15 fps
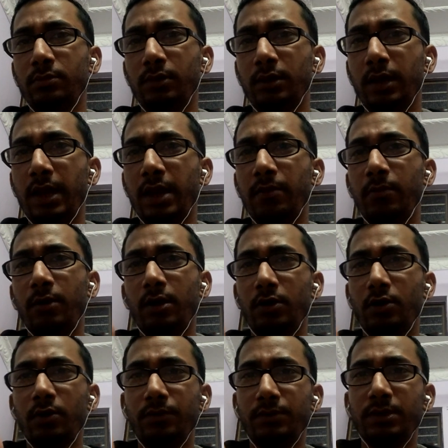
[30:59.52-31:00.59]

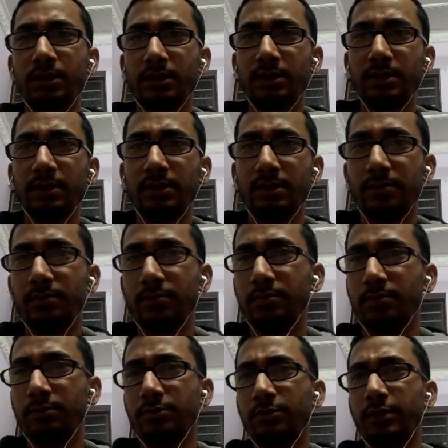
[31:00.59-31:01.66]
landmark of success.
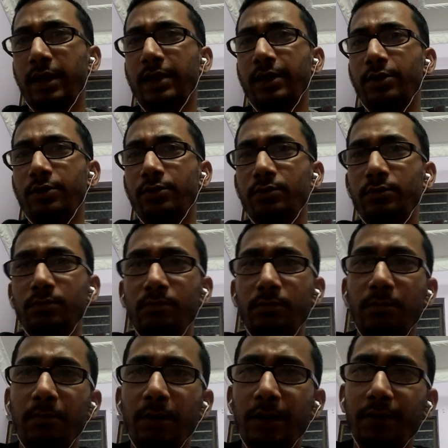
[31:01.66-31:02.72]
Thank you.
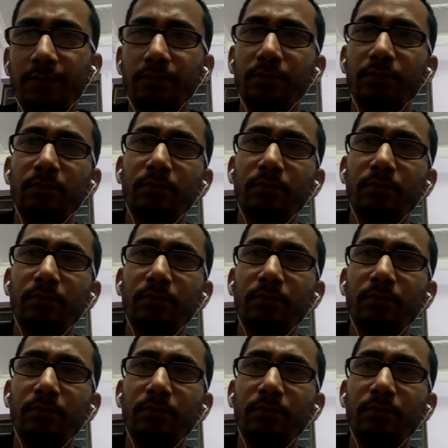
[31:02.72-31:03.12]
Bye bye.